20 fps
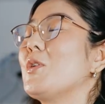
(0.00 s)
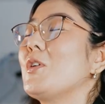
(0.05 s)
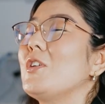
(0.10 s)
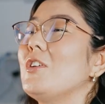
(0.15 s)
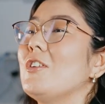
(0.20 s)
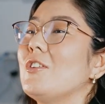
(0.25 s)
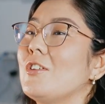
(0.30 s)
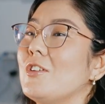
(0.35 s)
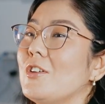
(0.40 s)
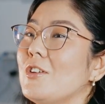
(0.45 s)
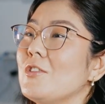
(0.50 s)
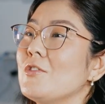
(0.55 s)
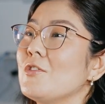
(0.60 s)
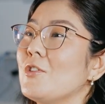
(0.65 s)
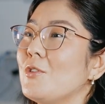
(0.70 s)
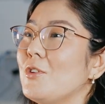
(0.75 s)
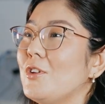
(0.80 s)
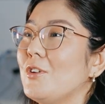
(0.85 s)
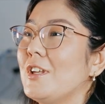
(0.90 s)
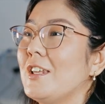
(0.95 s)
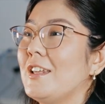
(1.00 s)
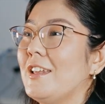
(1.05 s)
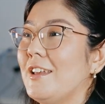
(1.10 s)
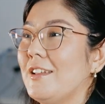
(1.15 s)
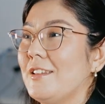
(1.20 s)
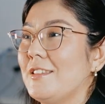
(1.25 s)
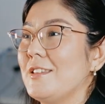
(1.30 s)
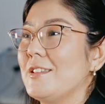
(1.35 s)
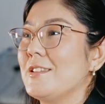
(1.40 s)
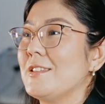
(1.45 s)
you know you can
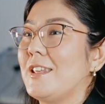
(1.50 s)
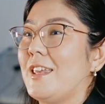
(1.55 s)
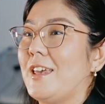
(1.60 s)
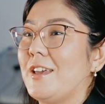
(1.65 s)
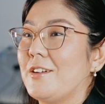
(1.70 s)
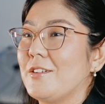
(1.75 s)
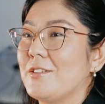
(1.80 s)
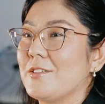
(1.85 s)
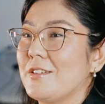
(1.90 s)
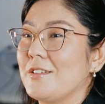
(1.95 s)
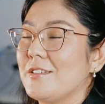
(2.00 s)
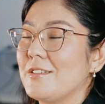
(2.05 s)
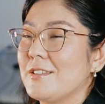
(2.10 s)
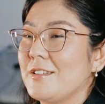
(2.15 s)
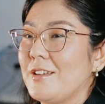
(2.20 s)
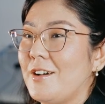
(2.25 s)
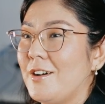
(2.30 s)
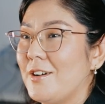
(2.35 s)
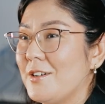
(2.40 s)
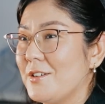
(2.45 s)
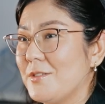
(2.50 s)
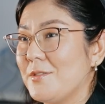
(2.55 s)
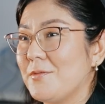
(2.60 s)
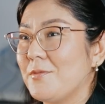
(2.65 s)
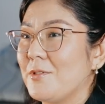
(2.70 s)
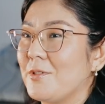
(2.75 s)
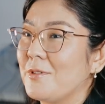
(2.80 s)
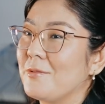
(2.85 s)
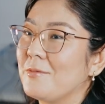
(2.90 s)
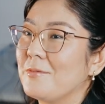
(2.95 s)
get the scars
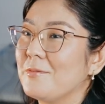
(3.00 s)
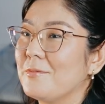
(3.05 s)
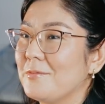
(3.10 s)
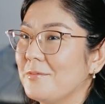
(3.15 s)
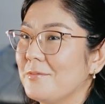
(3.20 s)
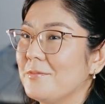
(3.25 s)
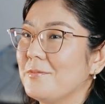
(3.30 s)
from